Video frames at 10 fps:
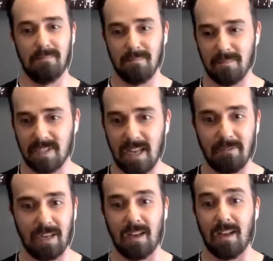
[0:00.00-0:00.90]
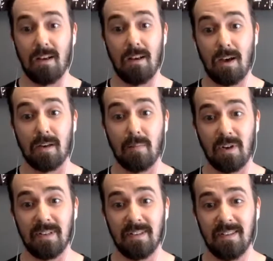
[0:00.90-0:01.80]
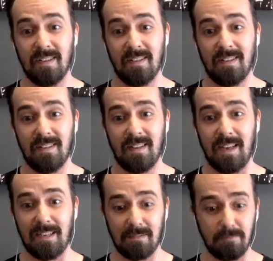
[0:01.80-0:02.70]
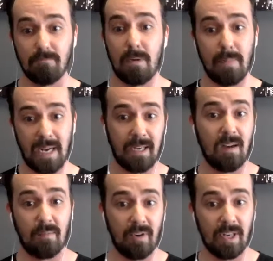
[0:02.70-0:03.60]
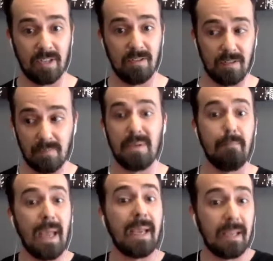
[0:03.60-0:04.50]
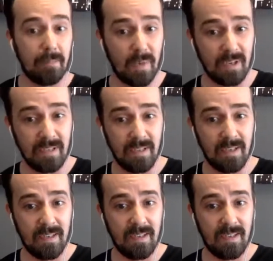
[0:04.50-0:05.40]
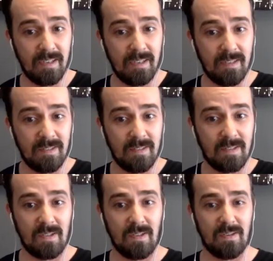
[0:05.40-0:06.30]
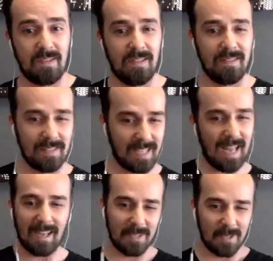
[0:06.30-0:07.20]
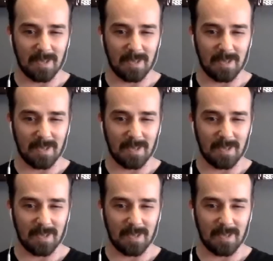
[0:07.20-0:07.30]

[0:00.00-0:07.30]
Saving a lot of money and remaining operational to be making money. So does that answer your